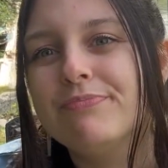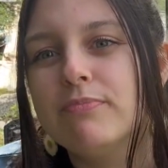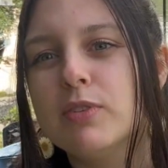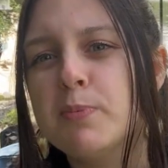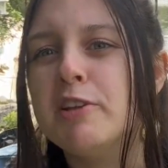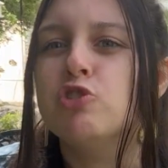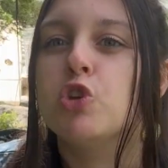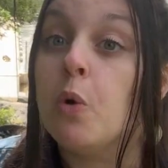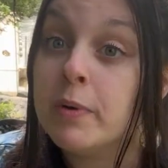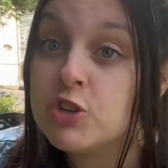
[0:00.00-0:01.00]
spend
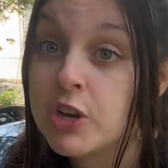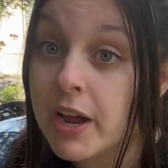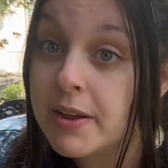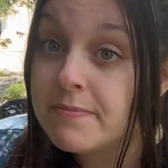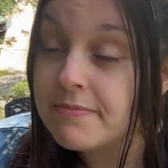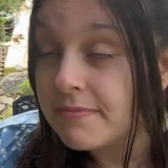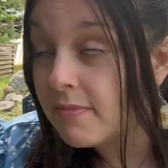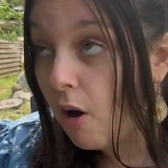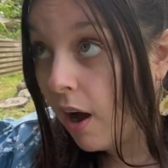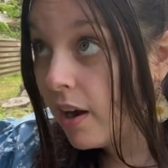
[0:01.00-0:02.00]
so much time
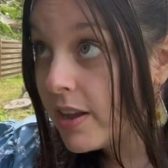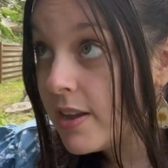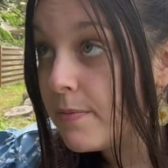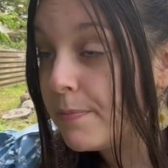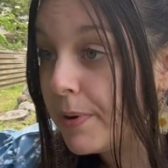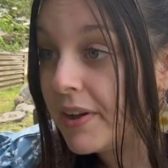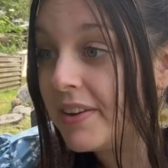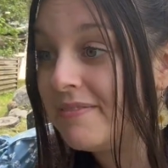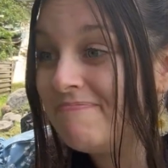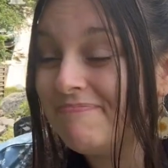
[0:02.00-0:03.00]
on it. But
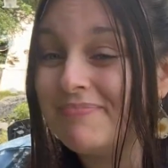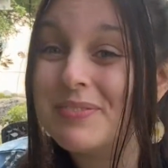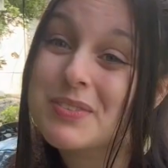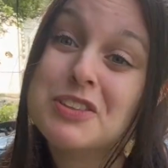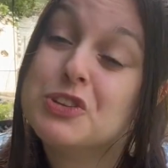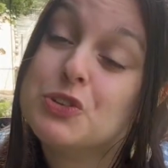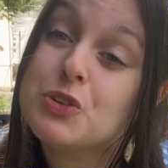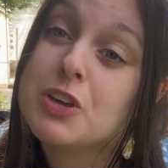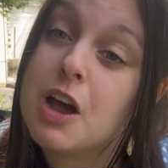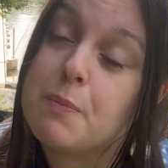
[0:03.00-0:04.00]
these are
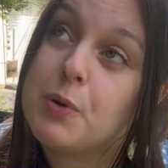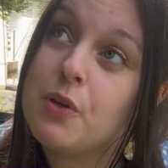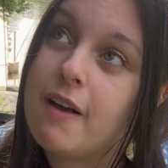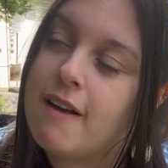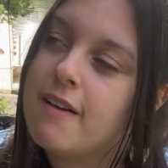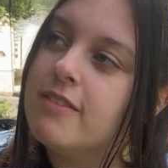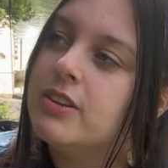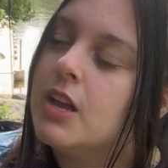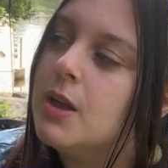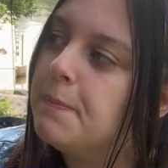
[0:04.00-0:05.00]
the couple of
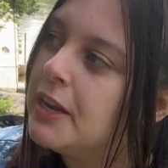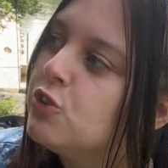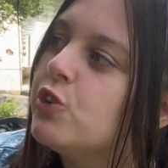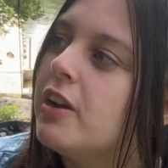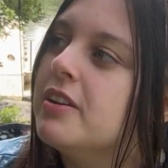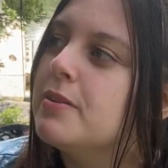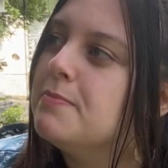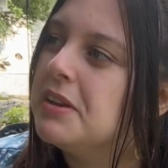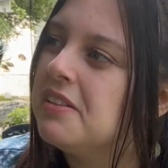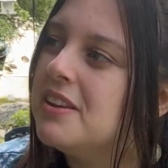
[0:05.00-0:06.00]
patriotic
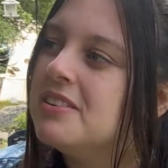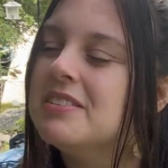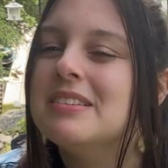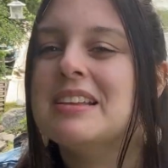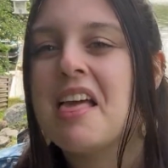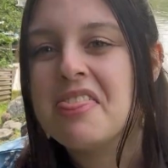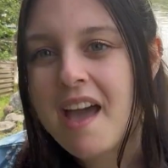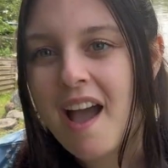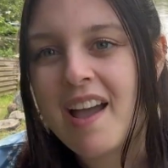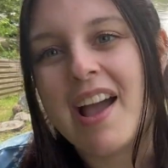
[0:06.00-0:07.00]
Mill Hills
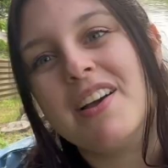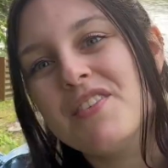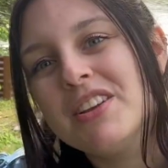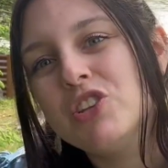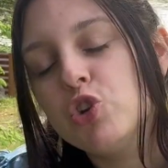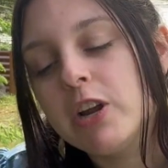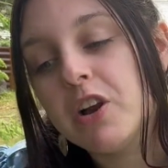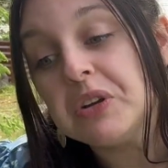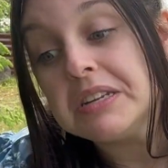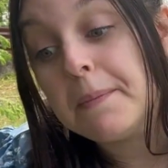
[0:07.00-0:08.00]
that have stood
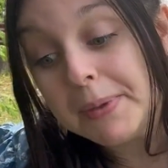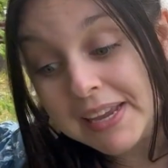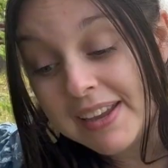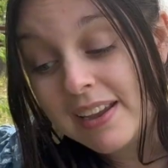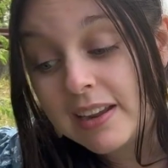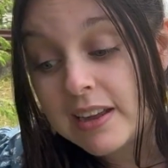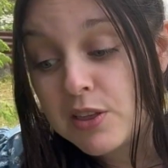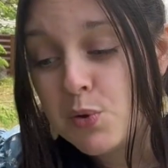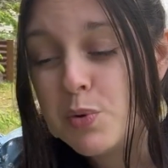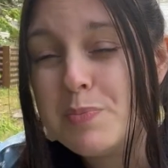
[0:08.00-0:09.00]
out to me and I
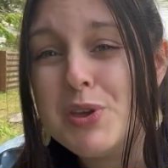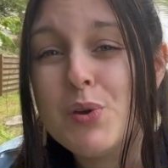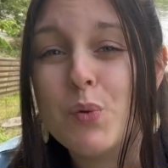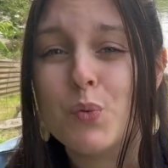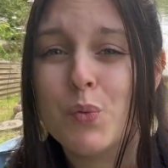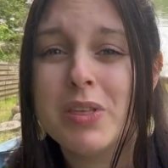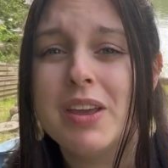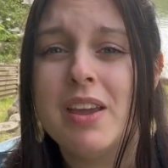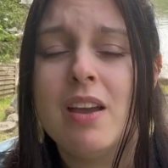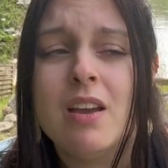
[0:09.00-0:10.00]
think would be
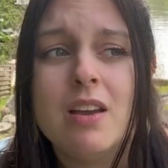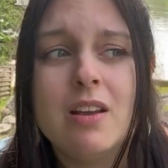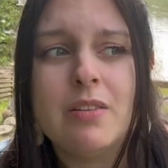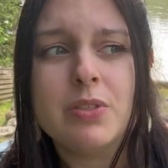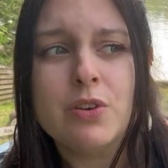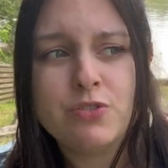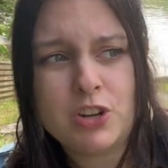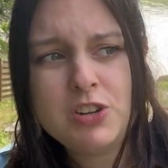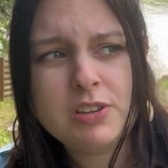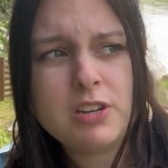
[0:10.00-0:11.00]
really
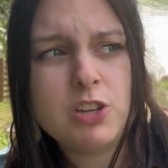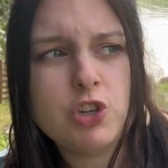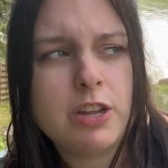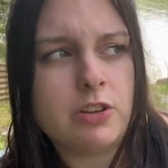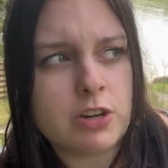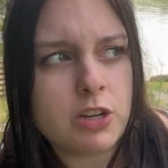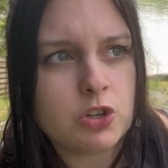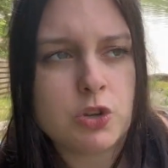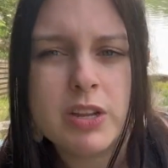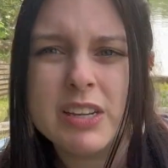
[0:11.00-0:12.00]
fun to stitch, and they're not
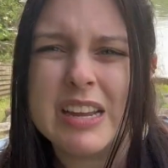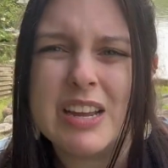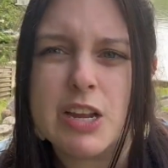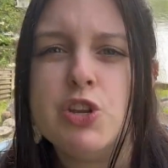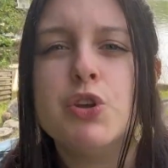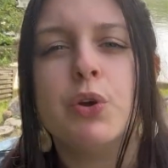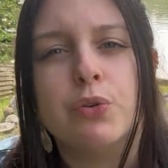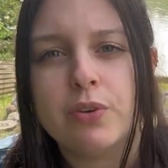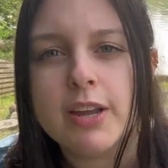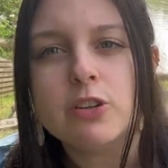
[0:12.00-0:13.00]
so like in your
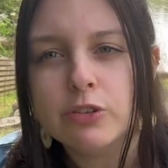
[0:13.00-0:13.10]
face